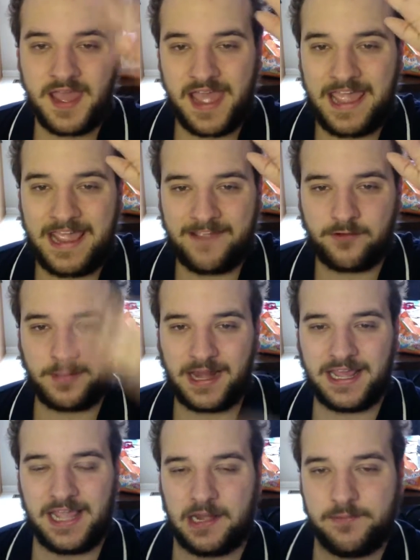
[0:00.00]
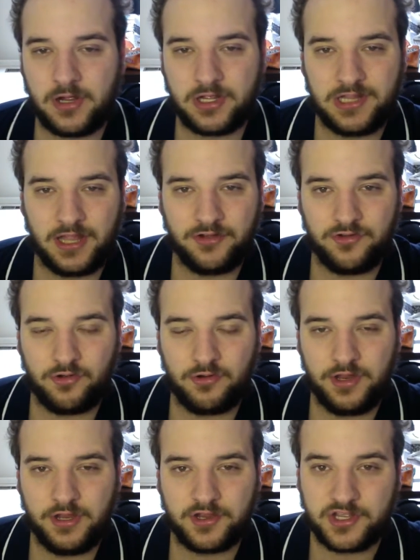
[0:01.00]
Hey everybody, and I'm on
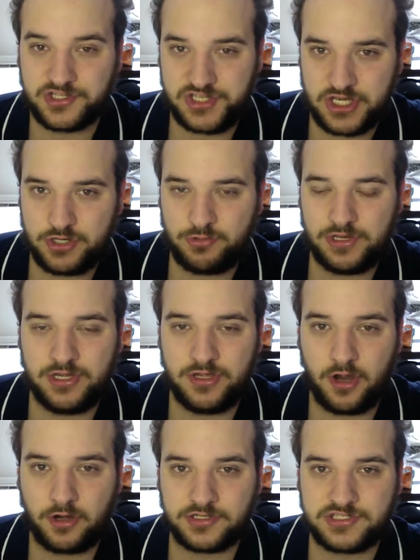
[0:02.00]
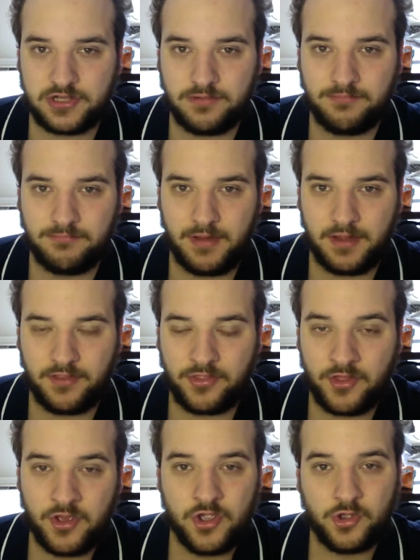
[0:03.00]
Clendor here, continuing Naruto
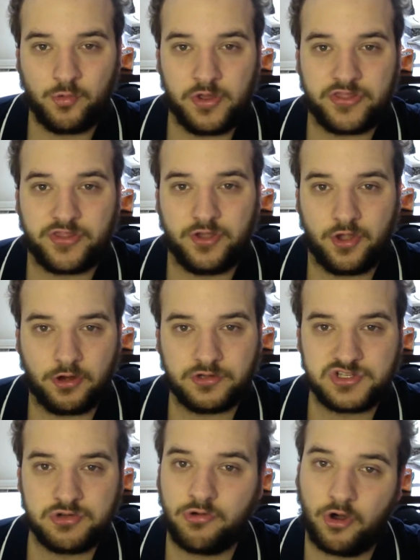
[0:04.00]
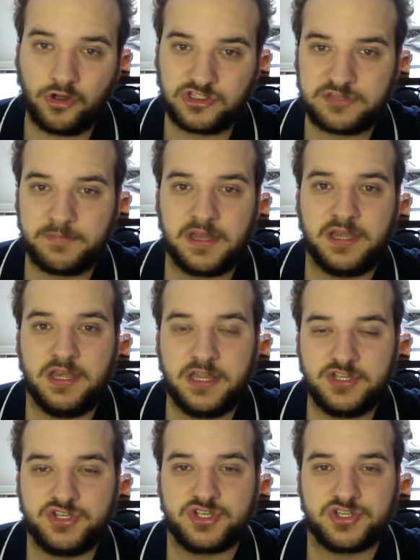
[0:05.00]
Month with Naruto Ultimate
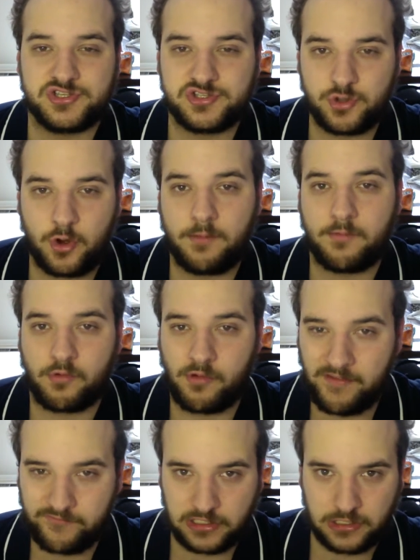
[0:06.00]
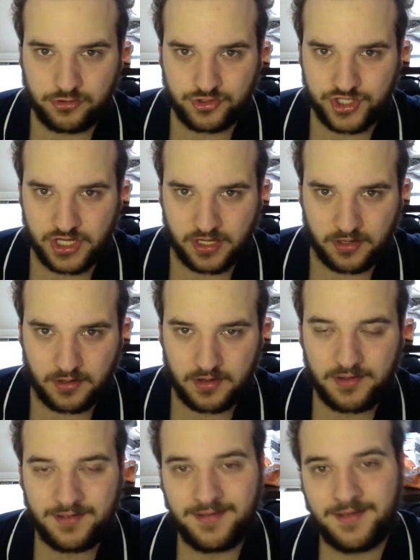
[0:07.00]
Ninja Storm Revolution.
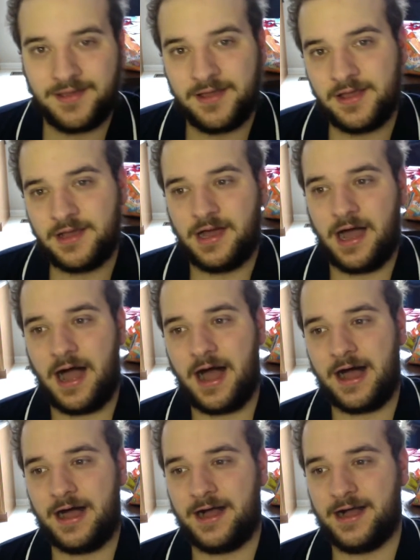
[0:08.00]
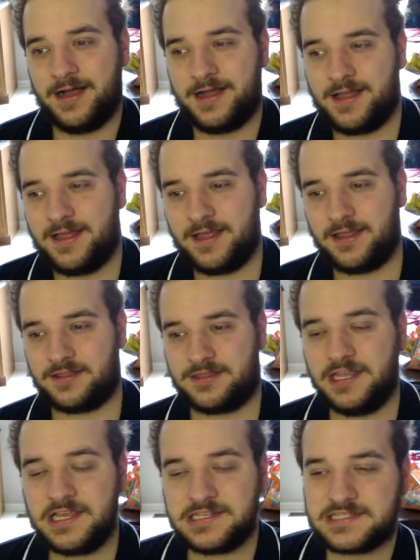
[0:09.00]
Uh,
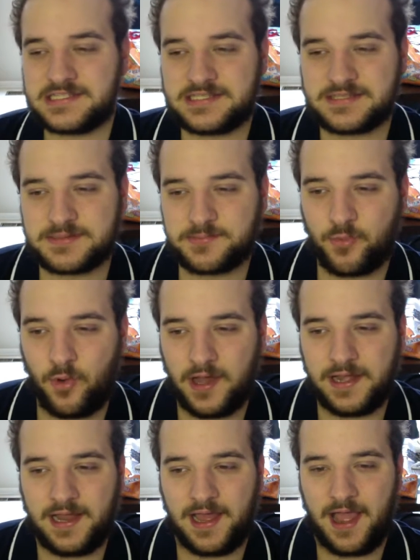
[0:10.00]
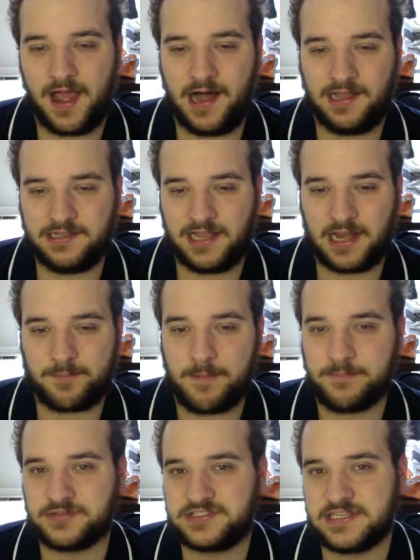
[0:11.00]
this one a lot of
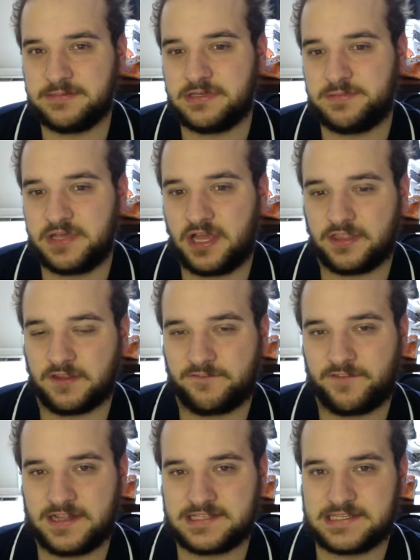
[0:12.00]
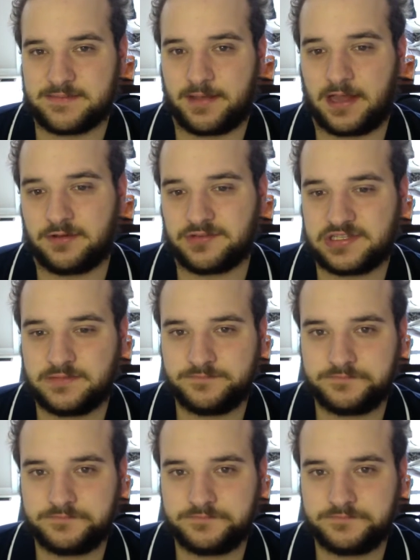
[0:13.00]
people seem to be on the fence about.